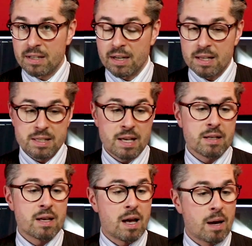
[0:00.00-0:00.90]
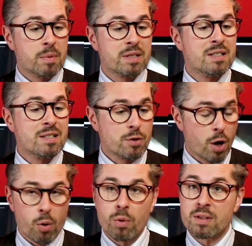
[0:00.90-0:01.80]
And I said,
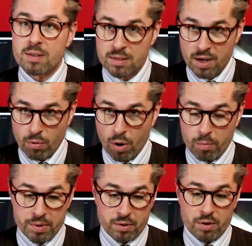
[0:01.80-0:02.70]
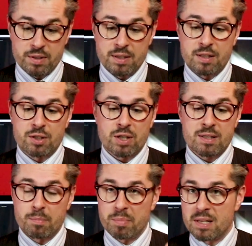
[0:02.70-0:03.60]
no, zero, because it's
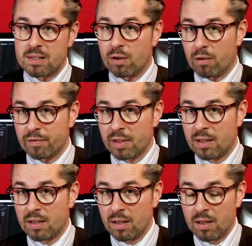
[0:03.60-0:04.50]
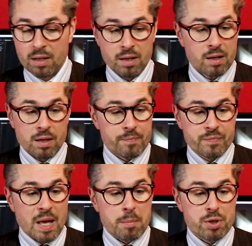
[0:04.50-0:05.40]
just a piece of
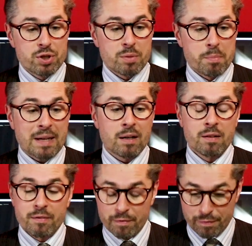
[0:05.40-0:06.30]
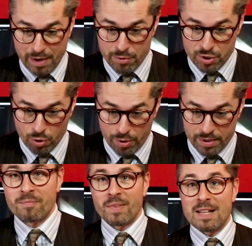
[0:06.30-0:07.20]
damaged metal. Very sorry.
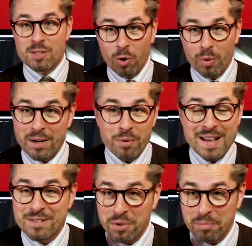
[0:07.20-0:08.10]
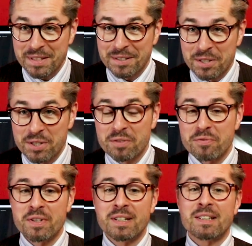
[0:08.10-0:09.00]
And so NOS completely
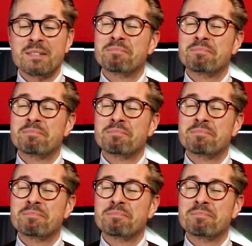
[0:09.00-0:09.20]
different.